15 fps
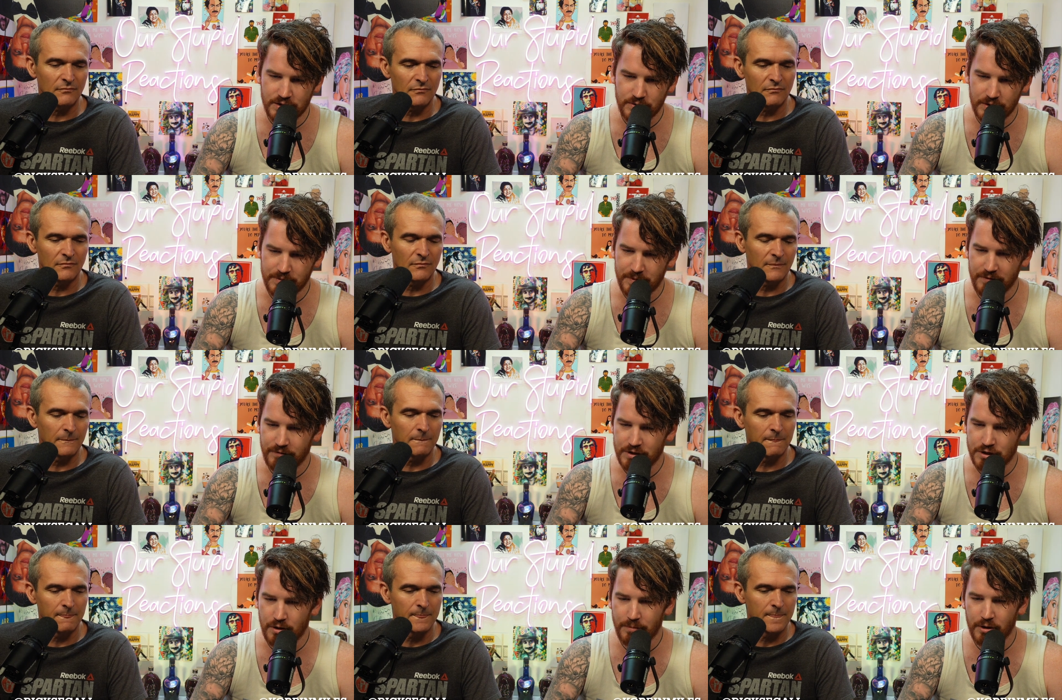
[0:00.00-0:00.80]
Speaker 1: uh, directed by
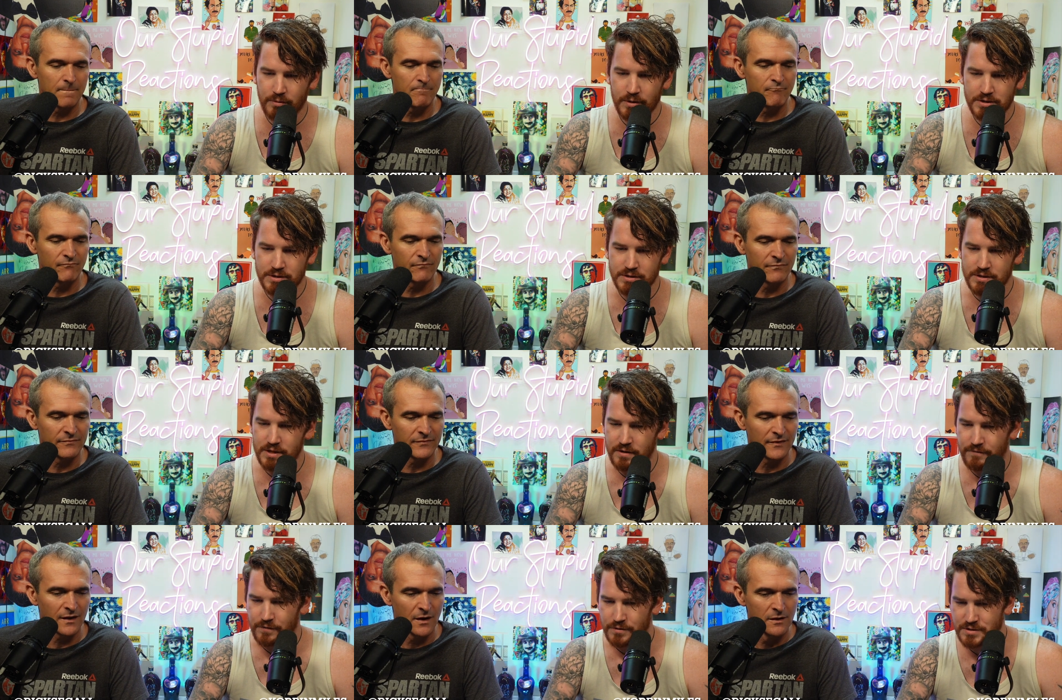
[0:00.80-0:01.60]
Vishal Bhardwaj. Is
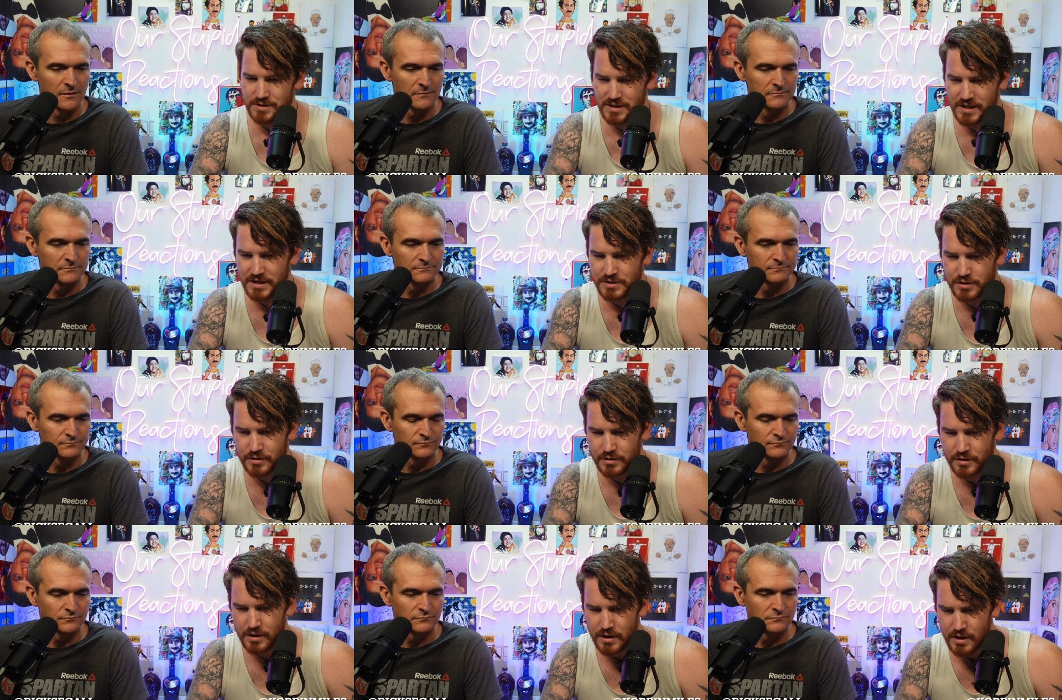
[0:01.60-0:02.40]
the first
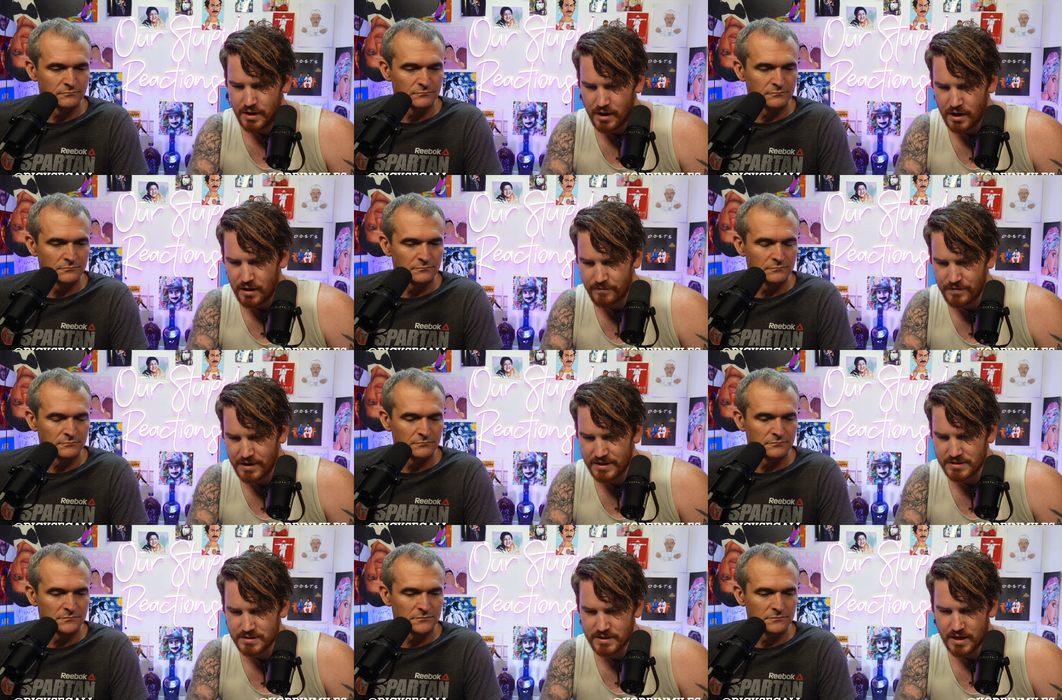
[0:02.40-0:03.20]
teaser of
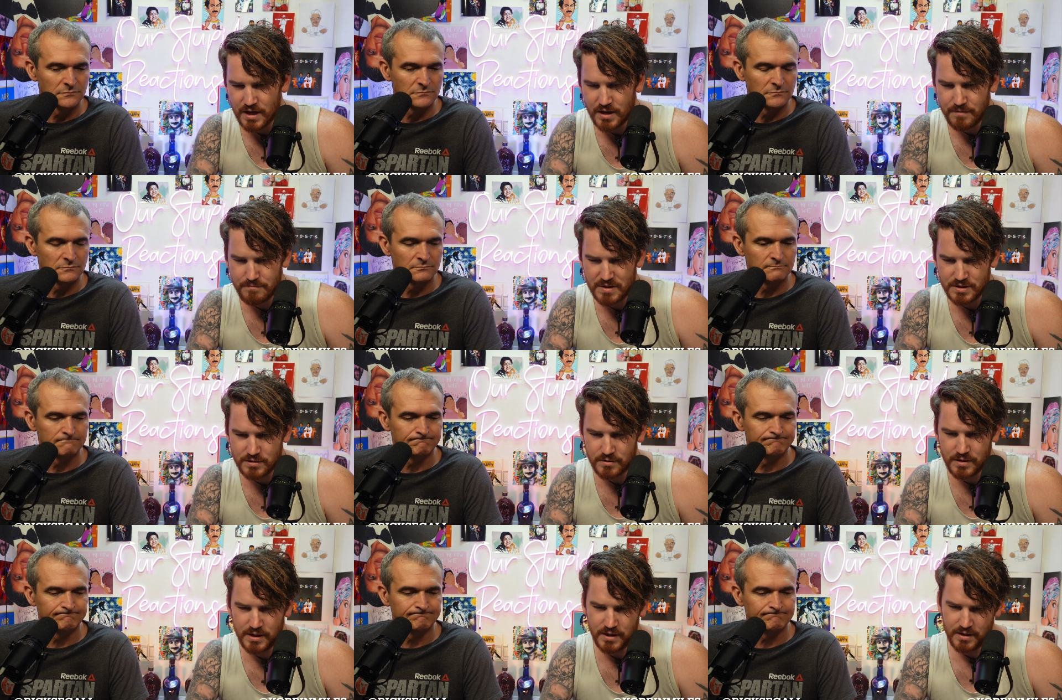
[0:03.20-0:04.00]
this. A
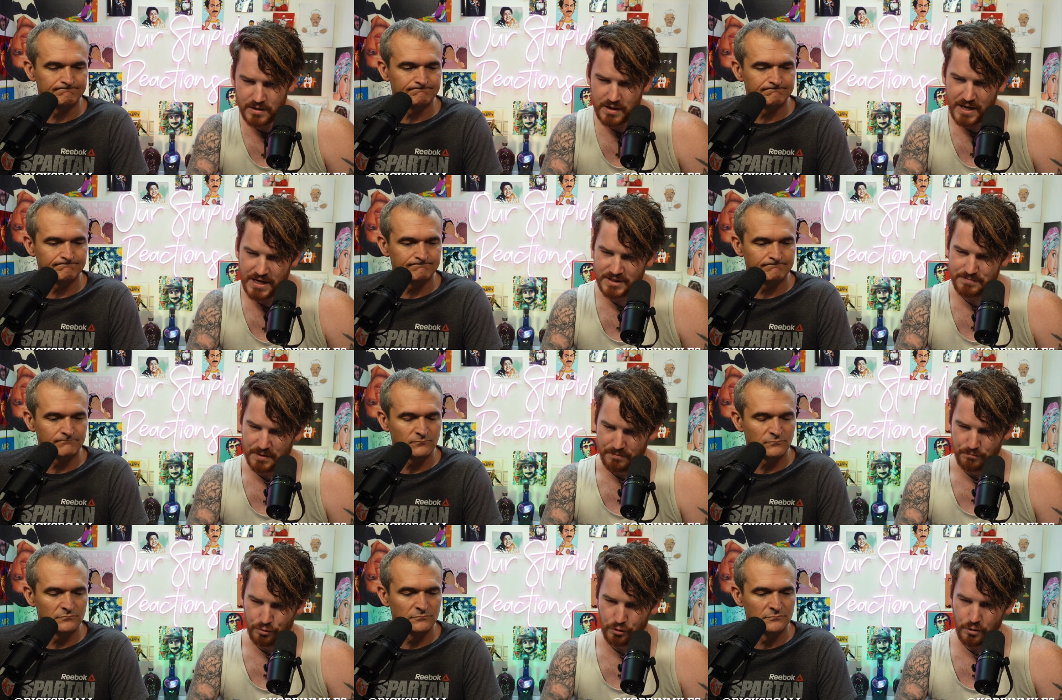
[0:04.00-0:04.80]
mystery has
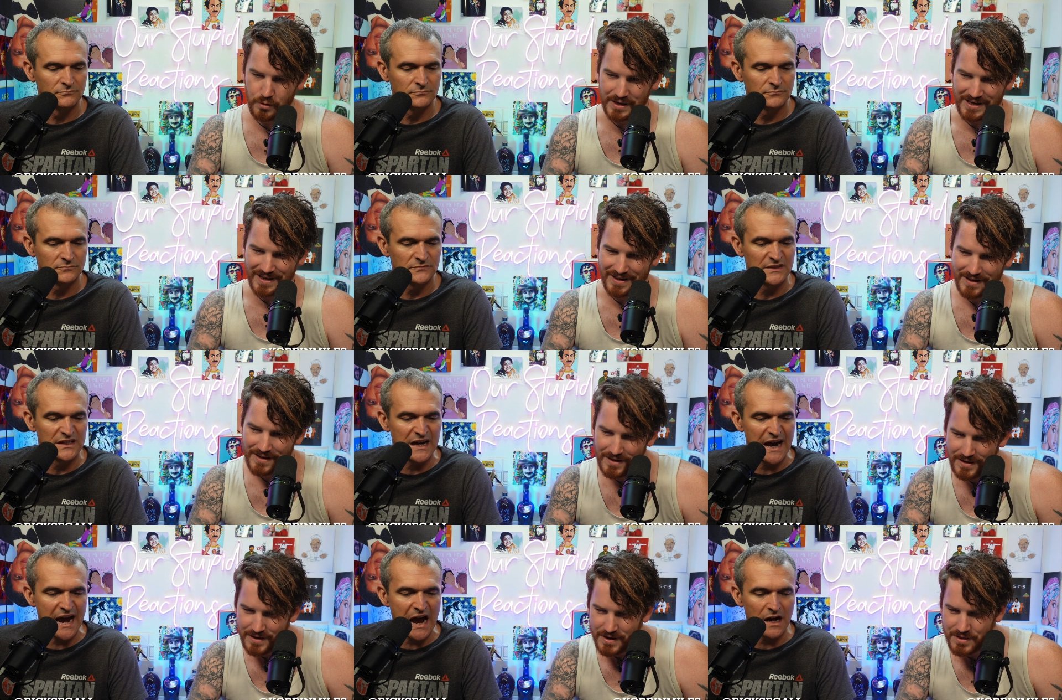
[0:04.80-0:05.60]
been brewing.
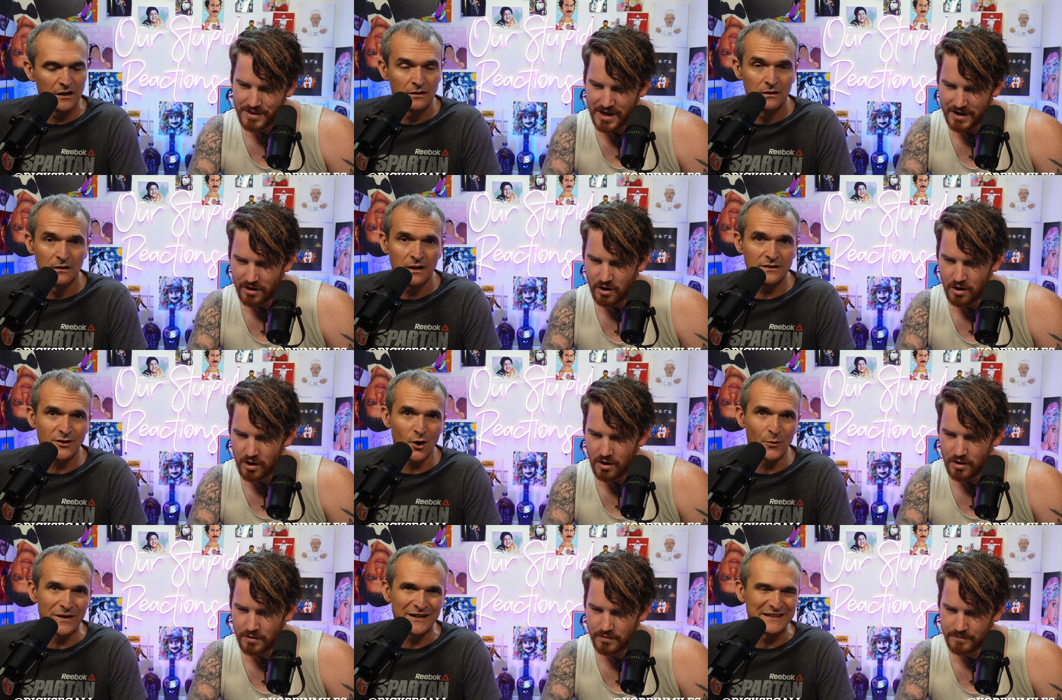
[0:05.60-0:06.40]
Yeah. That
Speaker 2: all... That's
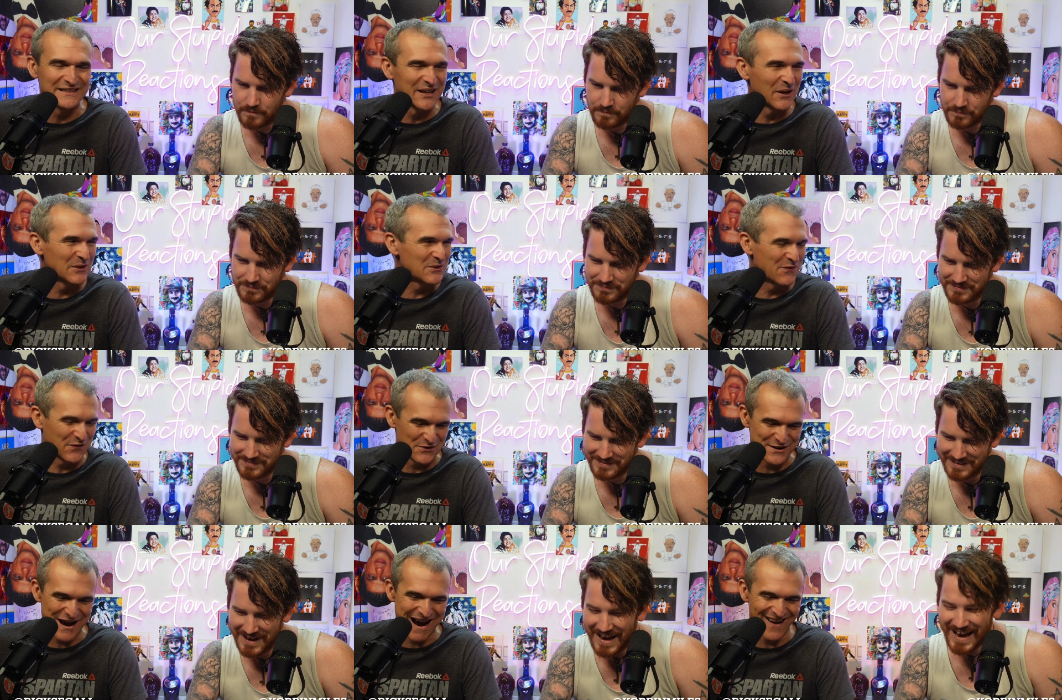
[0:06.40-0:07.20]
all we can tell you
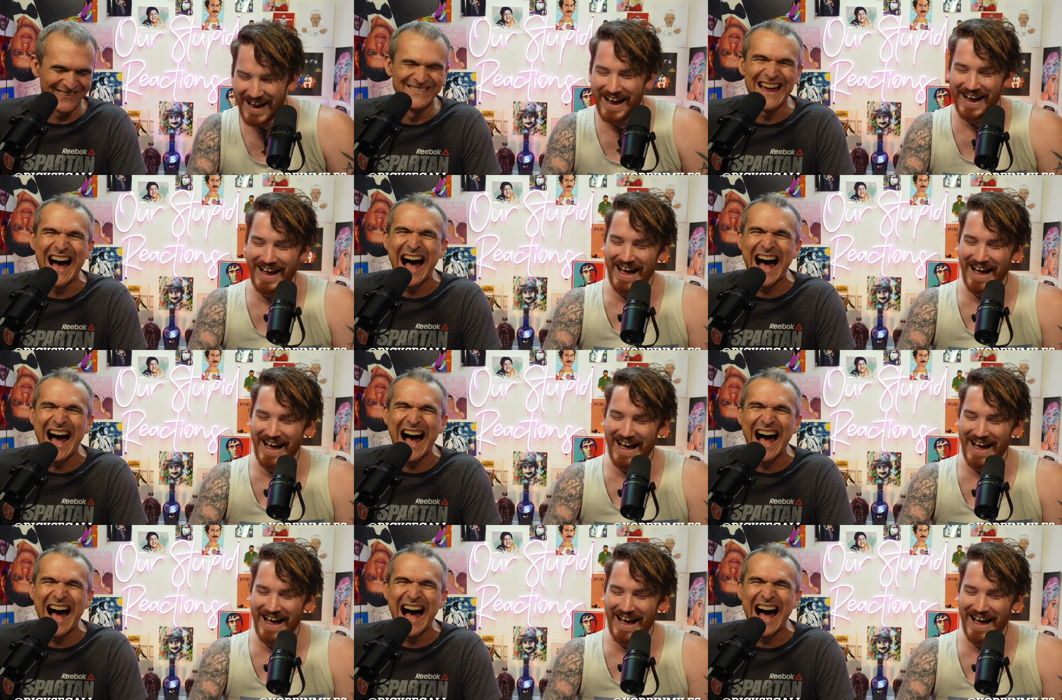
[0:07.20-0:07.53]
for now.